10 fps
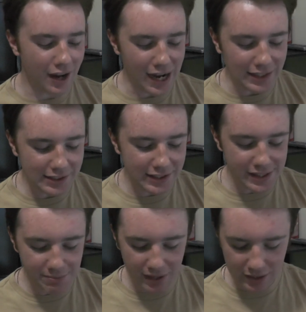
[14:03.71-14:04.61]
I like to
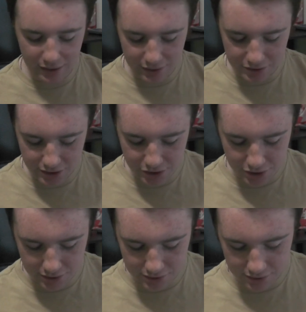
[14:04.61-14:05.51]
keep my collector's
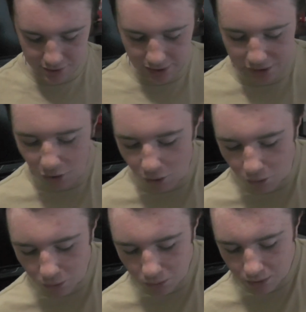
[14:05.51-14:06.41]
editions like
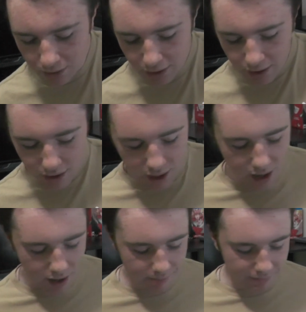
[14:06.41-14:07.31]
whole.
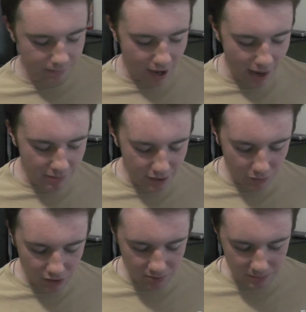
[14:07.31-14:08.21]
I'm not
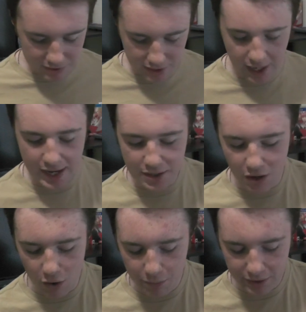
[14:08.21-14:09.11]
one of the people that hate
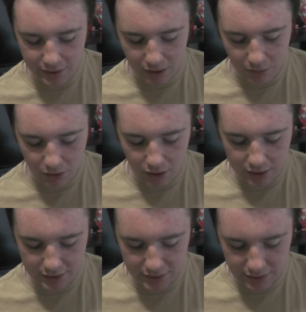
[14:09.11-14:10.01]
opening them or
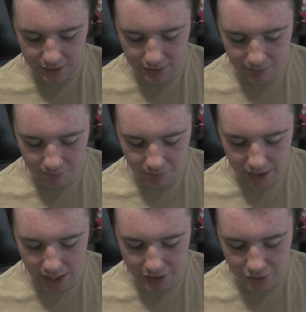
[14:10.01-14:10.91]
unsealing them, but
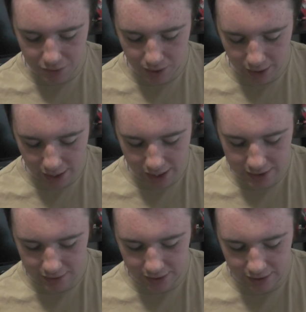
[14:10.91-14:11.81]
I do hate
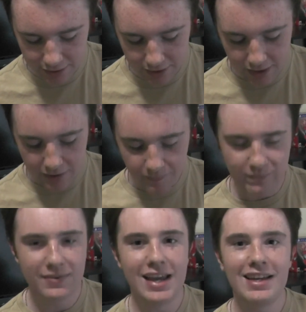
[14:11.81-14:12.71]
like
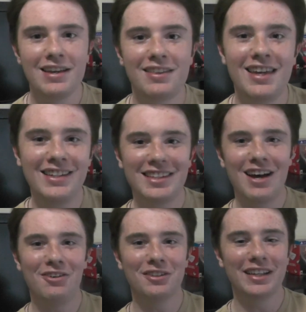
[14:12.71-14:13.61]
taking things
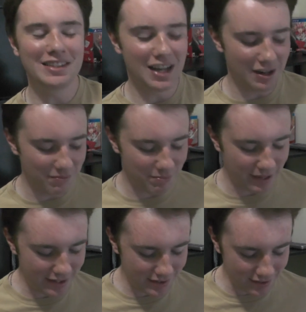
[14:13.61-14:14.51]
out like
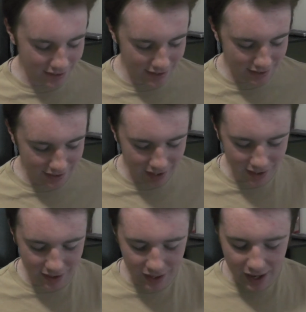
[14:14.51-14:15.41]
pens and things like that.
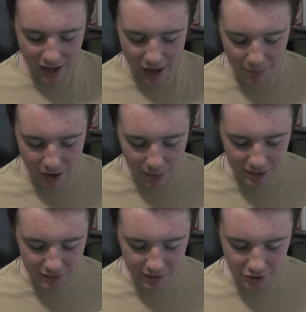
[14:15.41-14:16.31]
I'm probably
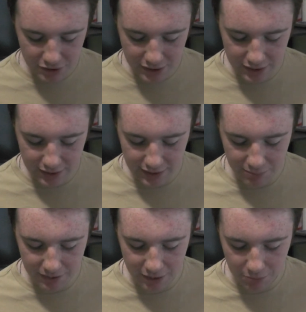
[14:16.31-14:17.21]
eventually going to get like a
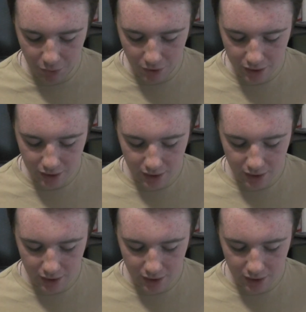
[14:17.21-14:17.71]
pen board.